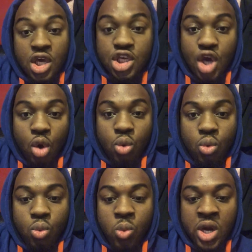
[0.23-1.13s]
Yo,
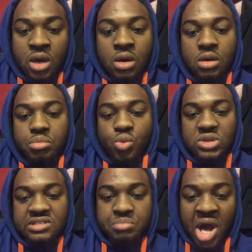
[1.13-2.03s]
what up?
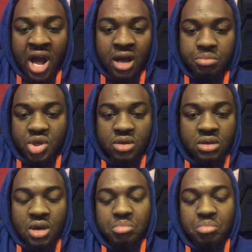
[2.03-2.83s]
What's poppin'?